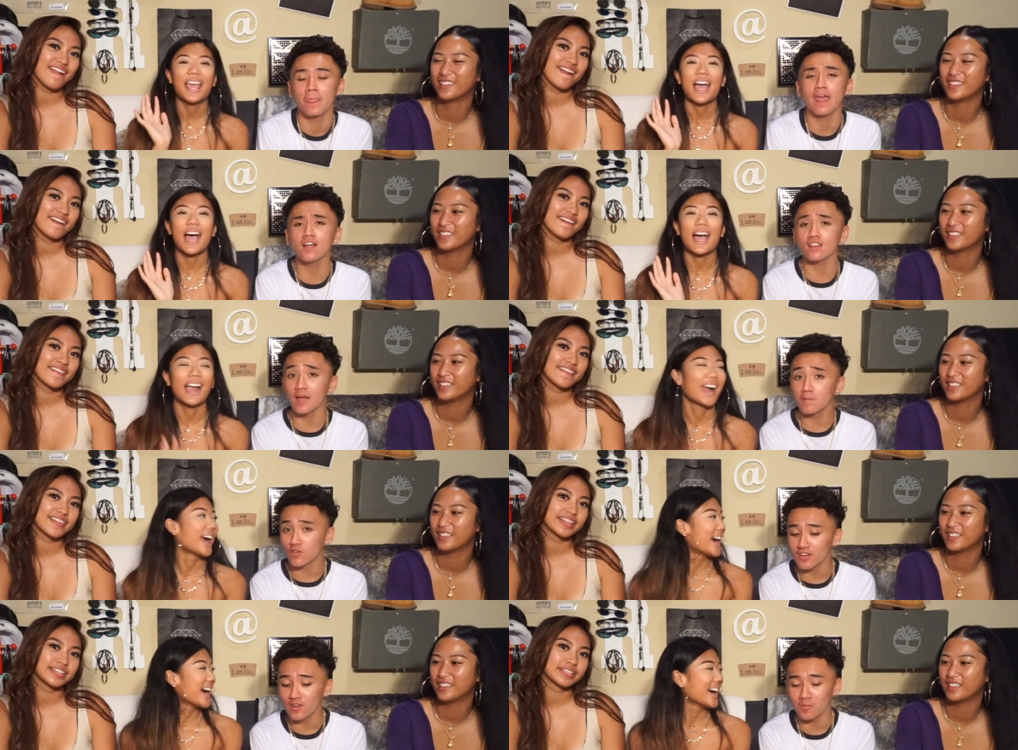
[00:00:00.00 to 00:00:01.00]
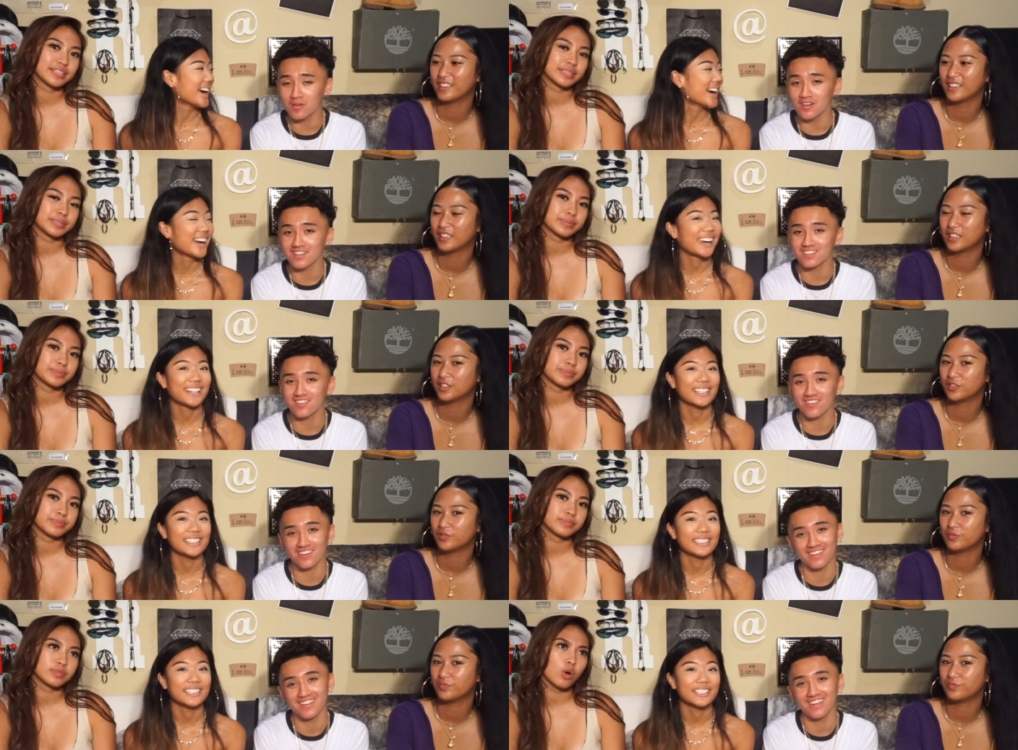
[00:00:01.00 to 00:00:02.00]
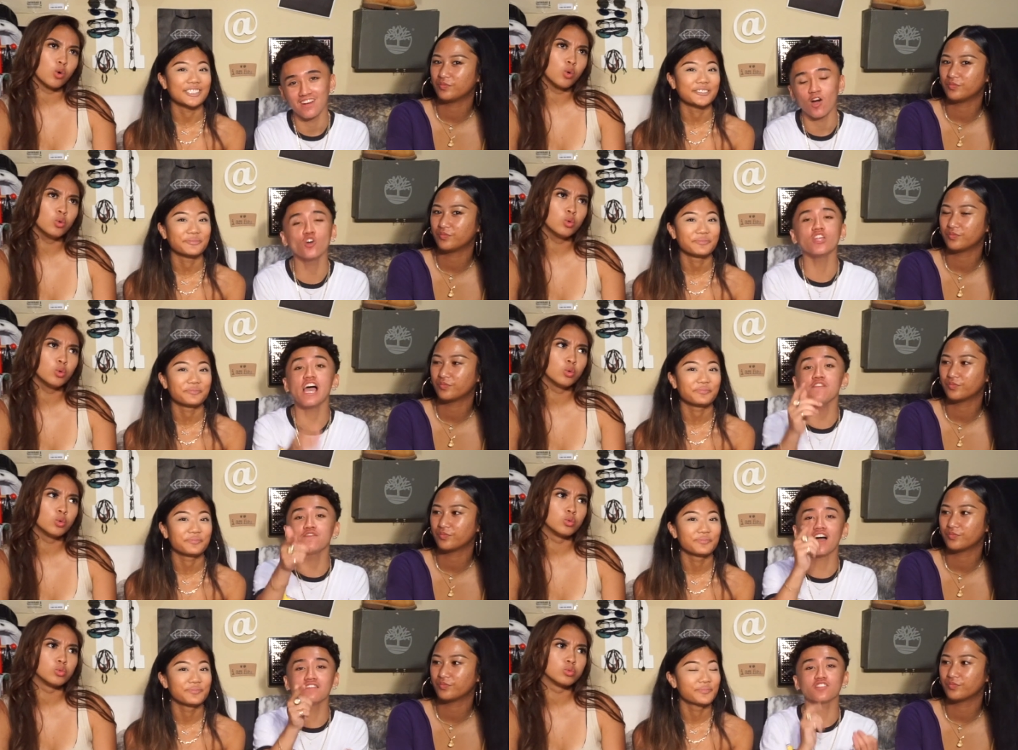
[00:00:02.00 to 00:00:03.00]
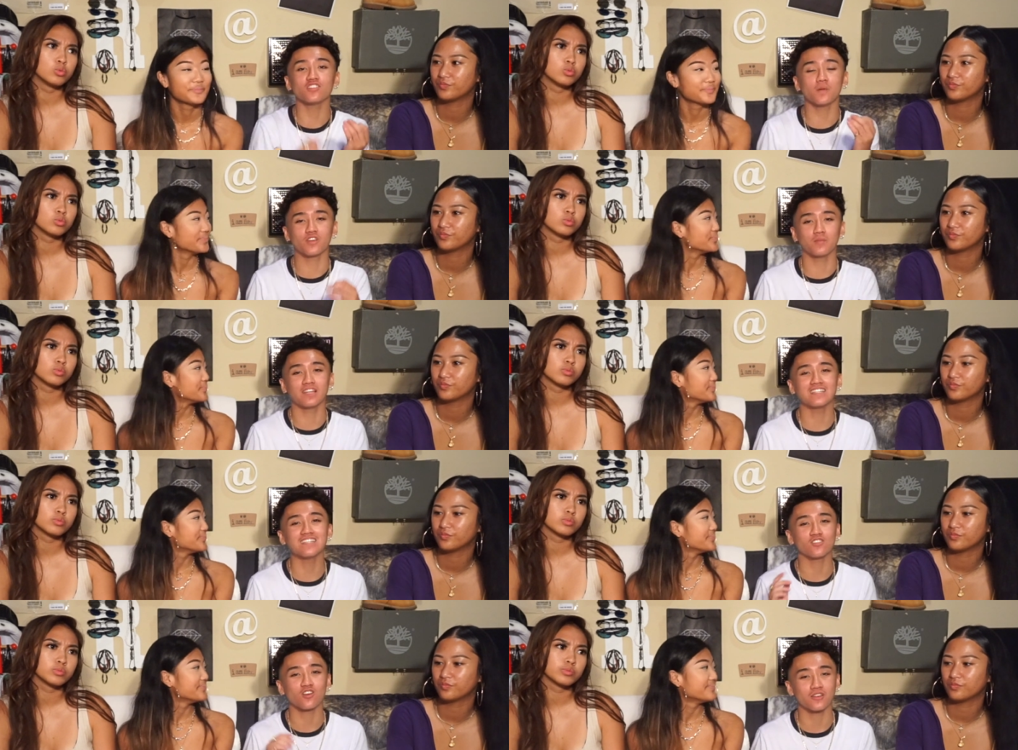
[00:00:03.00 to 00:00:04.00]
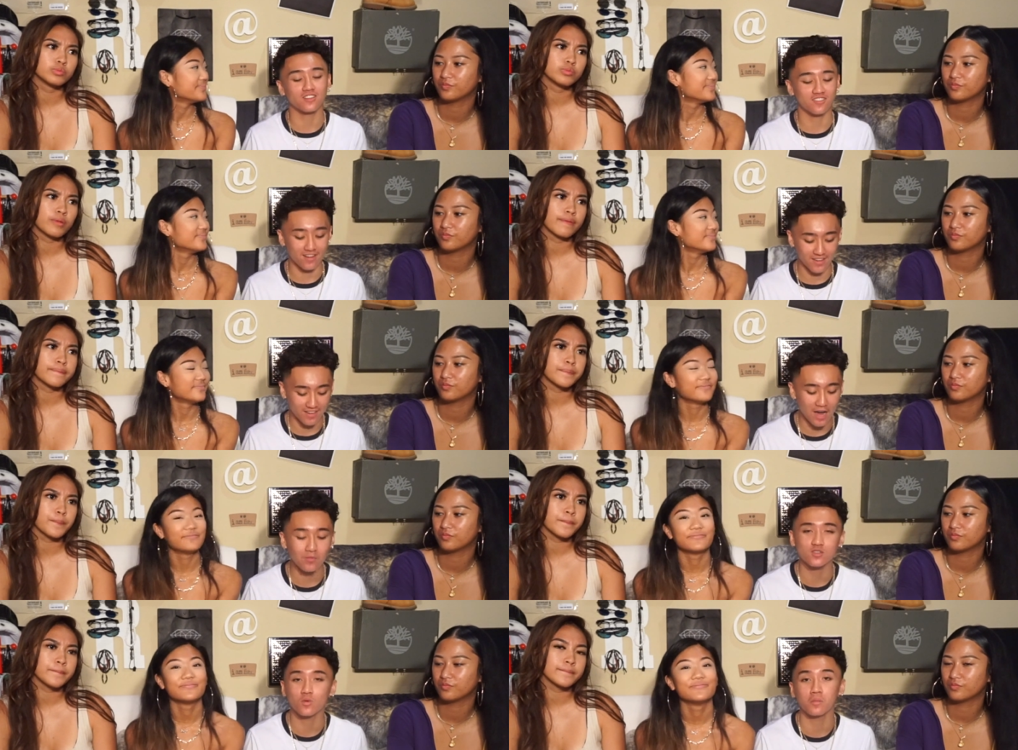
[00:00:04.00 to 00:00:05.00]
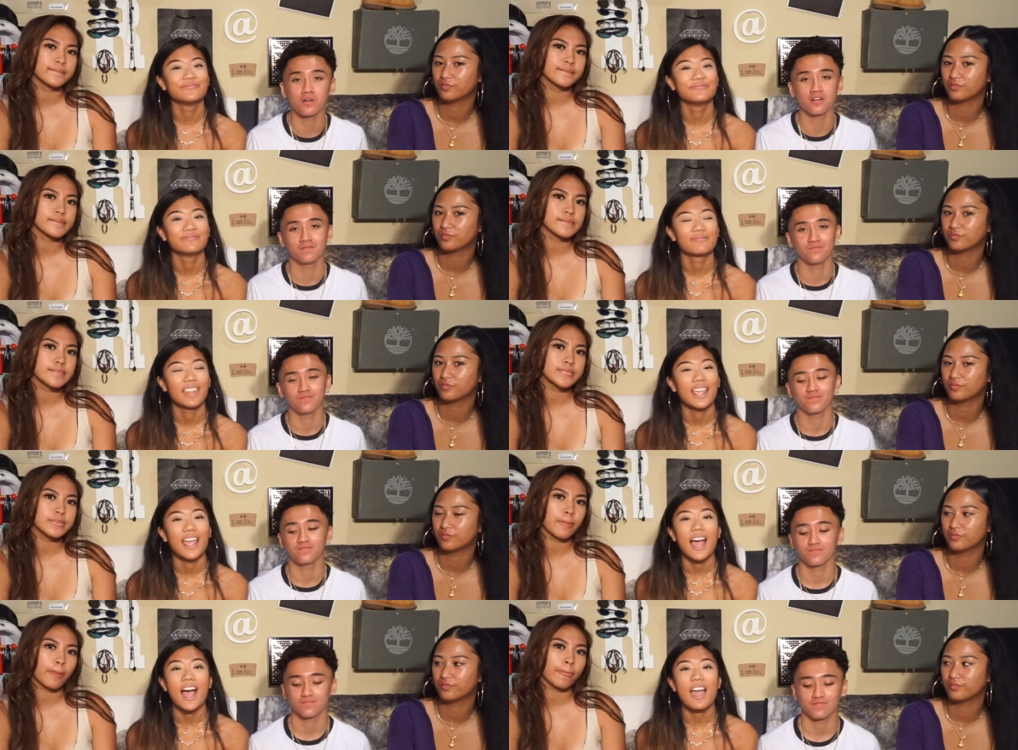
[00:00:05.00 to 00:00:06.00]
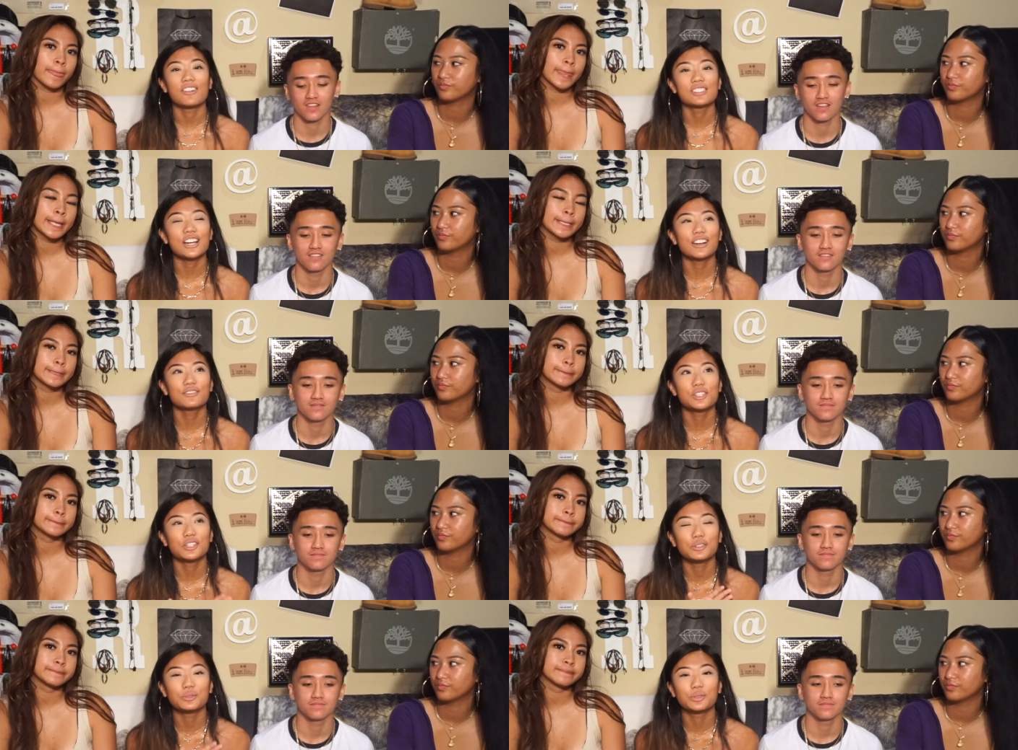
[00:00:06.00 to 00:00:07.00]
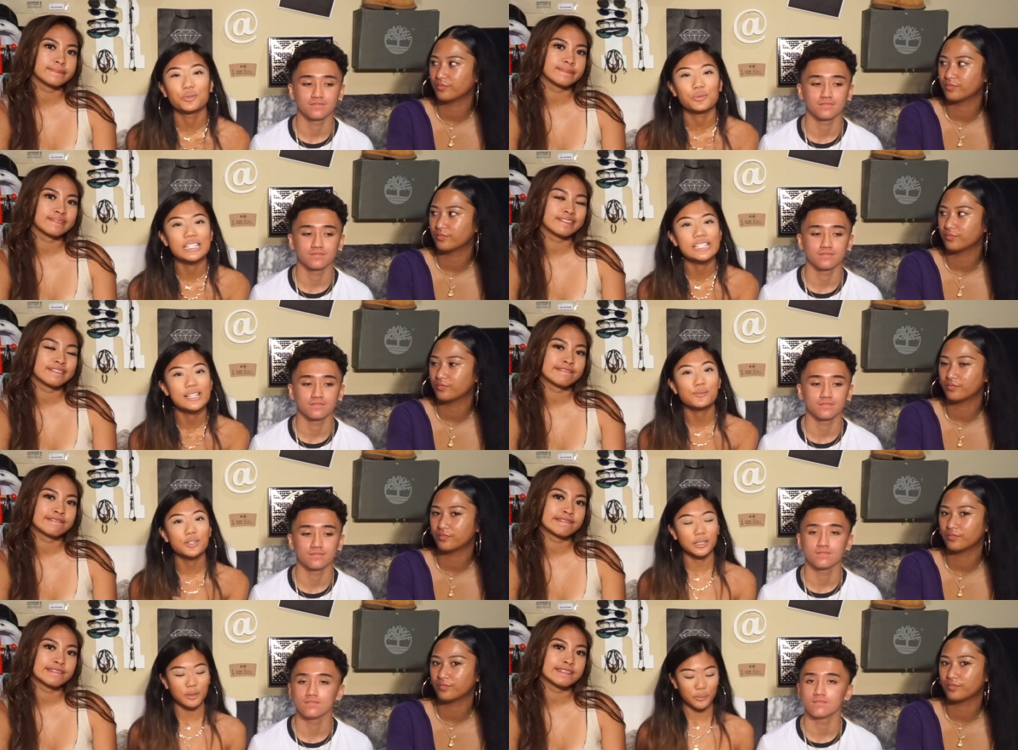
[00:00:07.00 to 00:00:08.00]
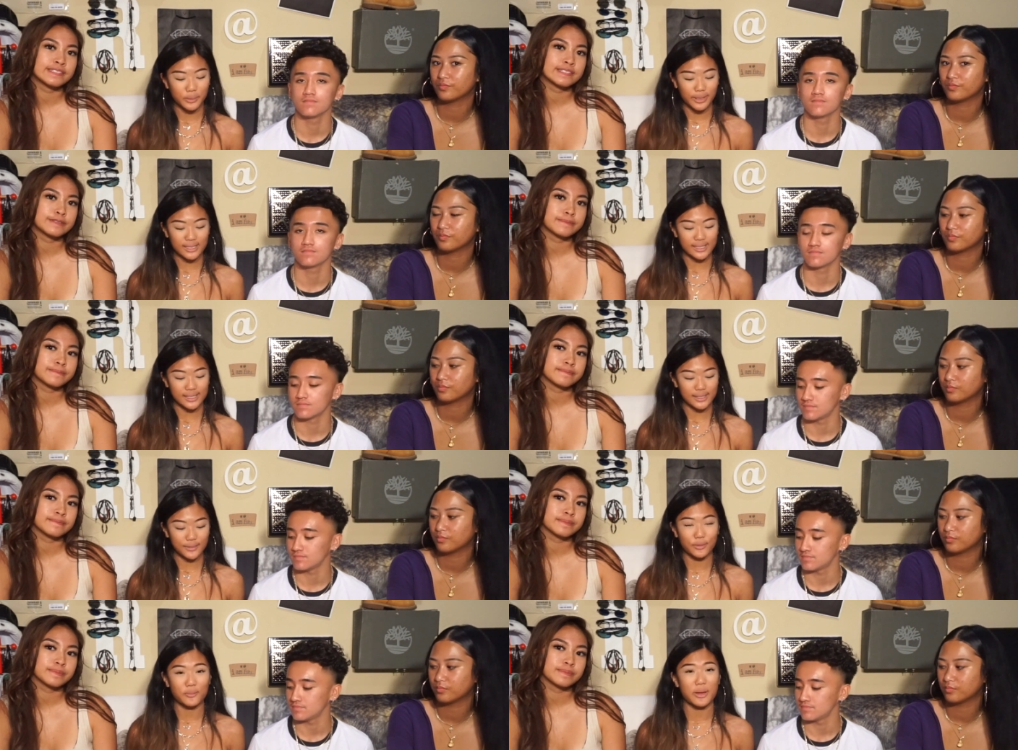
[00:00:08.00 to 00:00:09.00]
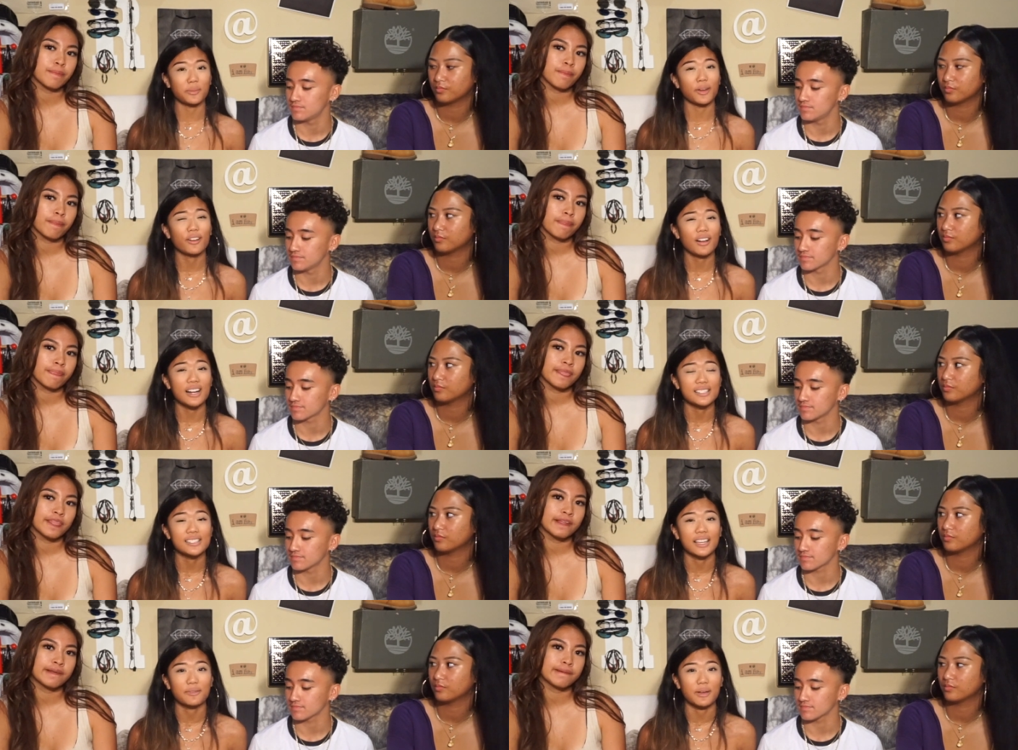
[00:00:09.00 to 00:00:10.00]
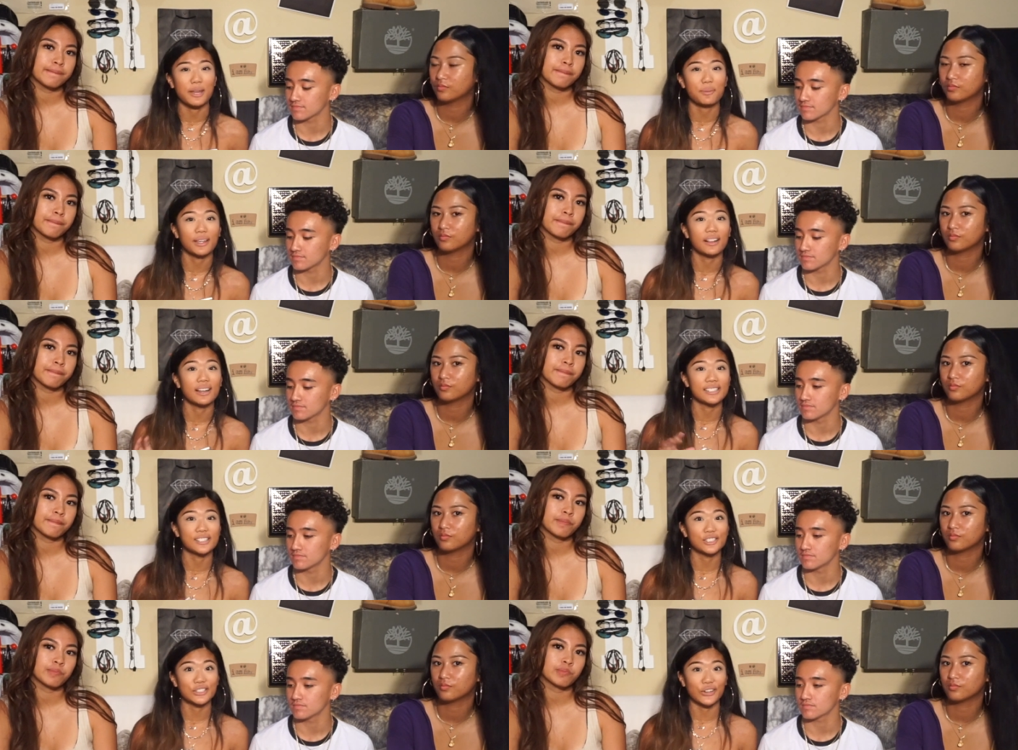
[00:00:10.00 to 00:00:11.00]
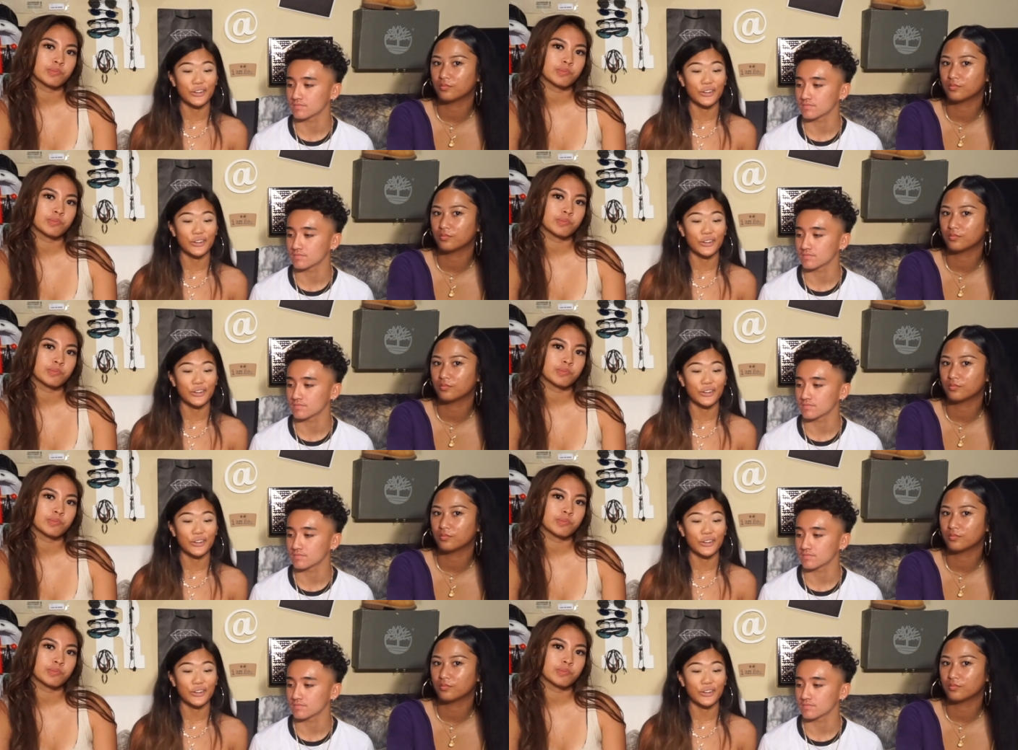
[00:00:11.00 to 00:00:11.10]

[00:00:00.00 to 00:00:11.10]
Speaker 1: And a lime green notebook, sorry. Yeah. Oh no, they have five star lime green, but that's at tar Target. I went to Walmart.
Speaker 2: I also have two three subject notebooks for my bigger classes, like my AP classes.